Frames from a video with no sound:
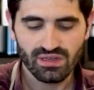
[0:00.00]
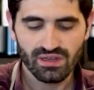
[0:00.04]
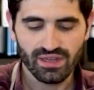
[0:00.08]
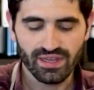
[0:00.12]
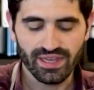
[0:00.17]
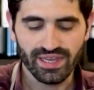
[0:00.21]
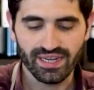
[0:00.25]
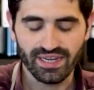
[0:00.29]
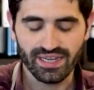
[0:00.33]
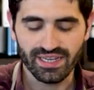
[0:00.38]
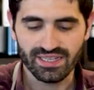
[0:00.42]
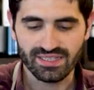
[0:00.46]

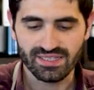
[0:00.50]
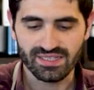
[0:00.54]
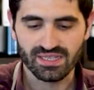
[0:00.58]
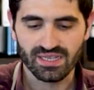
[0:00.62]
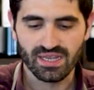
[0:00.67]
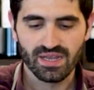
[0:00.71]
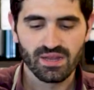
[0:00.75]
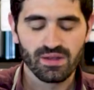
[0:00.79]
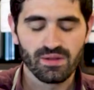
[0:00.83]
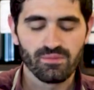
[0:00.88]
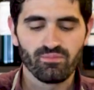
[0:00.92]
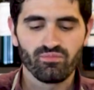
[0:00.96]
It is
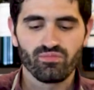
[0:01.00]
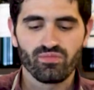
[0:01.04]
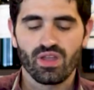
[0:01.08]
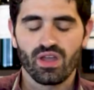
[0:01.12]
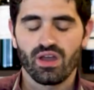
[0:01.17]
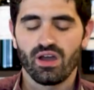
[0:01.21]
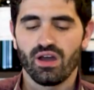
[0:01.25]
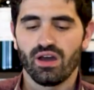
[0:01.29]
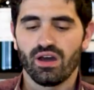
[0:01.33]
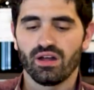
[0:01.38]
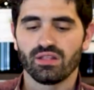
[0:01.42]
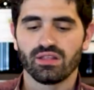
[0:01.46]

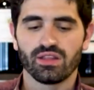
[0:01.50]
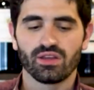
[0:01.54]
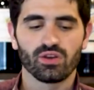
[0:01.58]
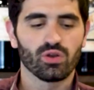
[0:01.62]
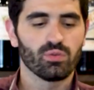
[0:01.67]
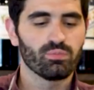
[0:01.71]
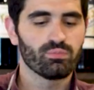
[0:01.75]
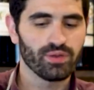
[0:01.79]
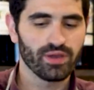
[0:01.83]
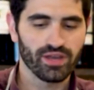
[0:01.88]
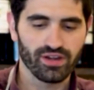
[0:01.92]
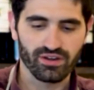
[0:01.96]
a
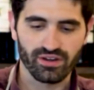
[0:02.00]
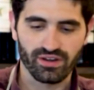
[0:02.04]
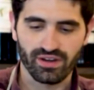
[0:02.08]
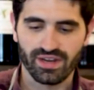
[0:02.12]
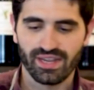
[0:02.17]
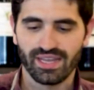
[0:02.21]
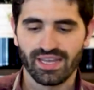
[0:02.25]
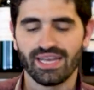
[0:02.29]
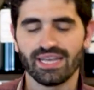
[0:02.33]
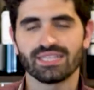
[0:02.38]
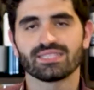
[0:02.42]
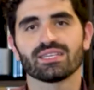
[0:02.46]
little bitter,
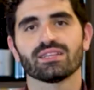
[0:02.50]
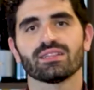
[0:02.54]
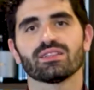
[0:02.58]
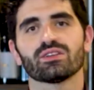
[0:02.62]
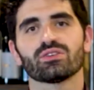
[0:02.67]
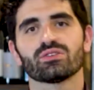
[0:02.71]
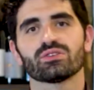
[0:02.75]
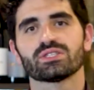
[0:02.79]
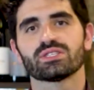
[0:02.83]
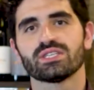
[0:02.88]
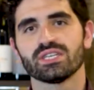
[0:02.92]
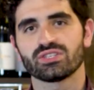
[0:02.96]
it's a
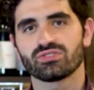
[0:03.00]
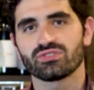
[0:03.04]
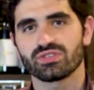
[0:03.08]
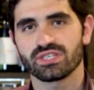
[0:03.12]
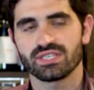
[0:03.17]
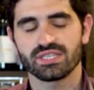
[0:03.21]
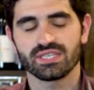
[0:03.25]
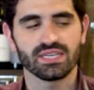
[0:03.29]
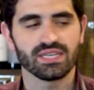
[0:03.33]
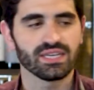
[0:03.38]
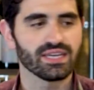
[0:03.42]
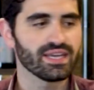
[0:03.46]
little
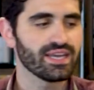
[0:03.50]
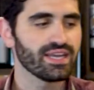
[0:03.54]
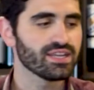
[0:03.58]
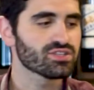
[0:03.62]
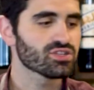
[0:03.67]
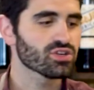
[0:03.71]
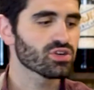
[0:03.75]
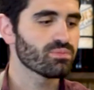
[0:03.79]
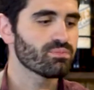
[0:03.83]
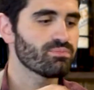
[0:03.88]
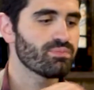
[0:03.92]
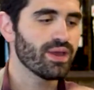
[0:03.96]
citrusy,
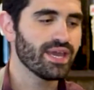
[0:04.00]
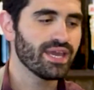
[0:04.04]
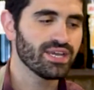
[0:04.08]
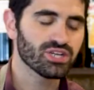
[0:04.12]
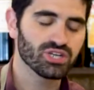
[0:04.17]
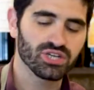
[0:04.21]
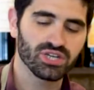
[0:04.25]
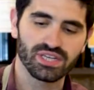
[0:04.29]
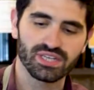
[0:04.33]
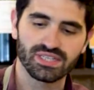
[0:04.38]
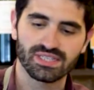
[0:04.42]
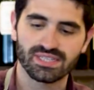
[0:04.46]
it's
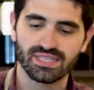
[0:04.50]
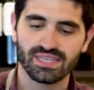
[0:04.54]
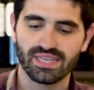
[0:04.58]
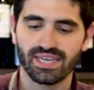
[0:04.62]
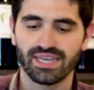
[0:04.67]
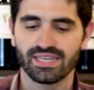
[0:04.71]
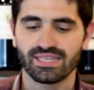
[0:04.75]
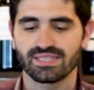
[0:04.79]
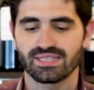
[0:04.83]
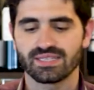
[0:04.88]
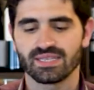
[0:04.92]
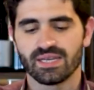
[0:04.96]
herbaceous,
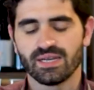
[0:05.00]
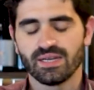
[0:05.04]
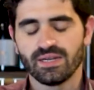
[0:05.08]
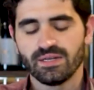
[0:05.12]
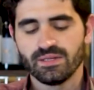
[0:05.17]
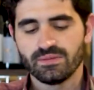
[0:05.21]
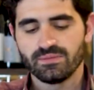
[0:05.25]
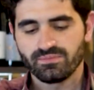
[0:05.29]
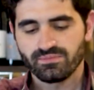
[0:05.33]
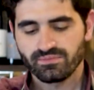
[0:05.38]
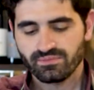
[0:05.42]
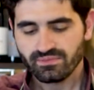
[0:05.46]
it's
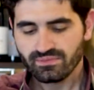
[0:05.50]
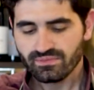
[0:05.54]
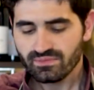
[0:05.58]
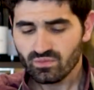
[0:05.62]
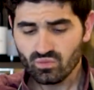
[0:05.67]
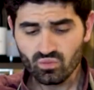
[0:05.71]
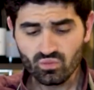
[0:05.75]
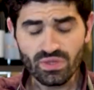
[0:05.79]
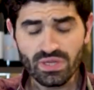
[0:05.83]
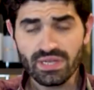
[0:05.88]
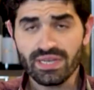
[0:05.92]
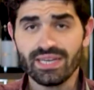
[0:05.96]

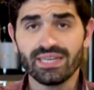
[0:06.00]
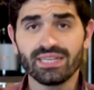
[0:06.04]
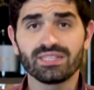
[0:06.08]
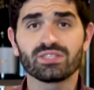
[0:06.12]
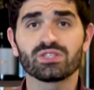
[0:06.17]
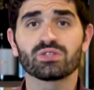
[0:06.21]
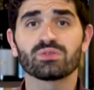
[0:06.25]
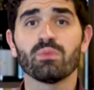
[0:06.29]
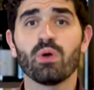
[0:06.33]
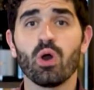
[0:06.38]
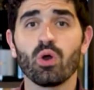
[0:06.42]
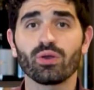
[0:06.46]

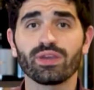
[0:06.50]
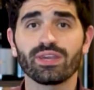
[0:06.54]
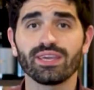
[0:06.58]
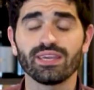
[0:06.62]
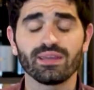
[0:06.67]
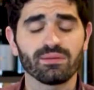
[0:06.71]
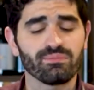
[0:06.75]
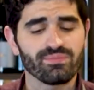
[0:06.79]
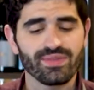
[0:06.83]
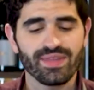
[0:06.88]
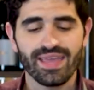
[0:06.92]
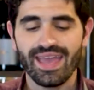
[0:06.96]

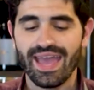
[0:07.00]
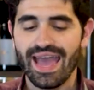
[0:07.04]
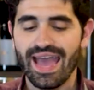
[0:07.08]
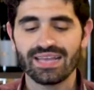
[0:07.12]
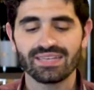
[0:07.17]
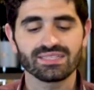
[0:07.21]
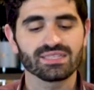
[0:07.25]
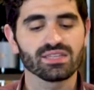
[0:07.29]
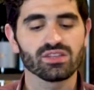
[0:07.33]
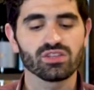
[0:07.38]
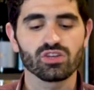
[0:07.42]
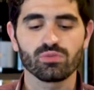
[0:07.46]
smoky. It
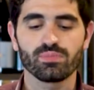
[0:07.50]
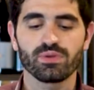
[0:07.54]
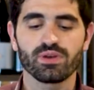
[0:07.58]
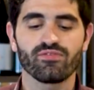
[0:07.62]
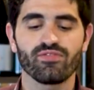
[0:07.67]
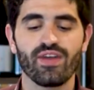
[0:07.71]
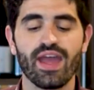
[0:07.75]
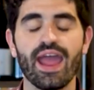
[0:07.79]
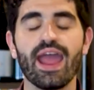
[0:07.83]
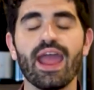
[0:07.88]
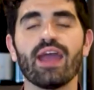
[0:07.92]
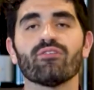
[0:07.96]
has a little bit
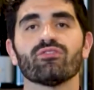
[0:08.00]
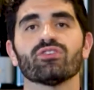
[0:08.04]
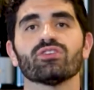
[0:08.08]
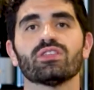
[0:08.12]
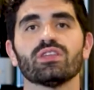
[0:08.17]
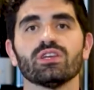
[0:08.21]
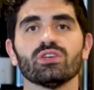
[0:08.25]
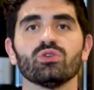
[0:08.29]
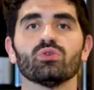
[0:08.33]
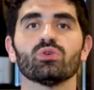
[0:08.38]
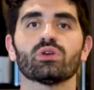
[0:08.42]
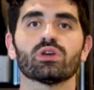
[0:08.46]
of
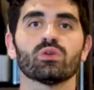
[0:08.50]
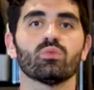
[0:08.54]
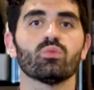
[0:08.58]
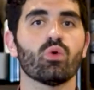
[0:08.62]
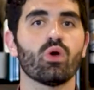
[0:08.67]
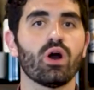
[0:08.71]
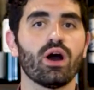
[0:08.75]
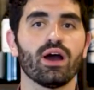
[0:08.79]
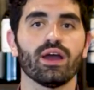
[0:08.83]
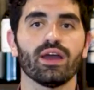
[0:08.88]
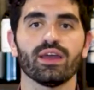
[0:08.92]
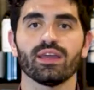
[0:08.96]
everything you could
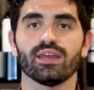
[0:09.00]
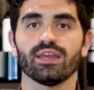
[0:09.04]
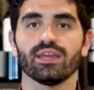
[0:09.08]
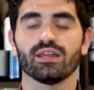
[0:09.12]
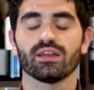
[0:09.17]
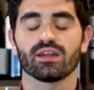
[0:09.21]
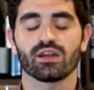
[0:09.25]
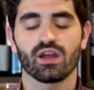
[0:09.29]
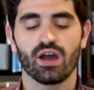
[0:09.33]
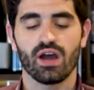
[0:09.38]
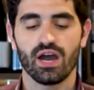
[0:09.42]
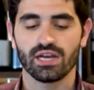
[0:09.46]
want
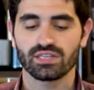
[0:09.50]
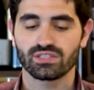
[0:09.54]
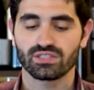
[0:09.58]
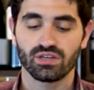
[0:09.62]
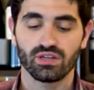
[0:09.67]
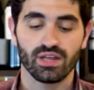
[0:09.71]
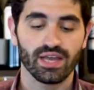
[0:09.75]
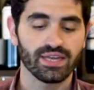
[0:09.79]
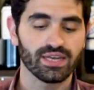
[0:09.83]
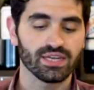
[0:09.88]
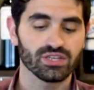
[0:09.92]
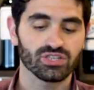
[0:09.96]
in a
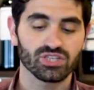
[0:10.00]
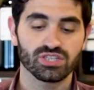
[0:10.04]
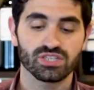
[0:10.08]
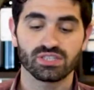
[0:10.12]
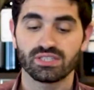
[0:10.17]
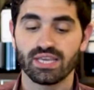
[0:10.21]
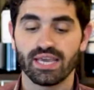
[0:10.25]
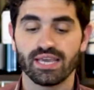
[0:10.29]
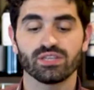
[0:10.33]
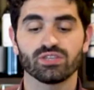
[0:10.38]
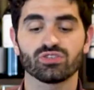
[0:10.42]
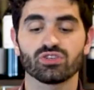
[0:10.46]
cocktail, and it just
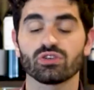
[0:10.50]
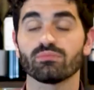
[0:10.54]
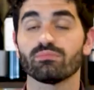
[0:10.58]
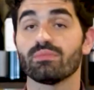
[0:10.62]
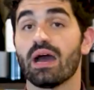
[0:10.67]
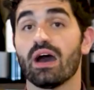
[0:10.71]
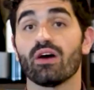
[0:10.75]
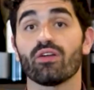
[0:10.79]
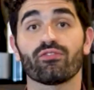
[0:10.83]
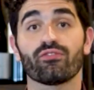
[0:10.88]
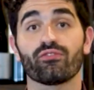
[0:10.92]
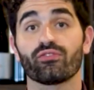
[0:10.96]
takes your
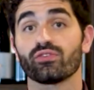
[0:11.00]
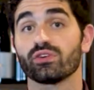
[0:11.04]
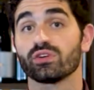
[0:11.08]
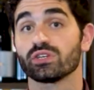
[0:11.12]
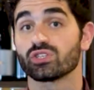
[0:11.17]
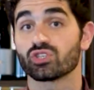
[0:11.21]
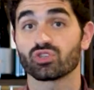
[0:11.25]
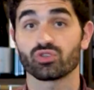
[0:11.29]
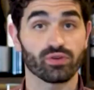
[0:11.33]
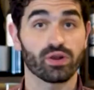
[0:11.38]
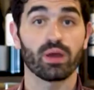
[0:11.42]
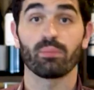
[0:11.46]
mouth for a
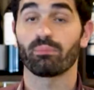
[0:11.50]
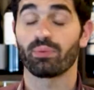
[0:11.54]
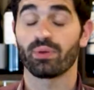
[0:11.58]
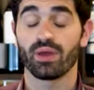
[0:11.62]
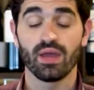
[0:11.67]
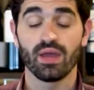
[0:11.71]
trip.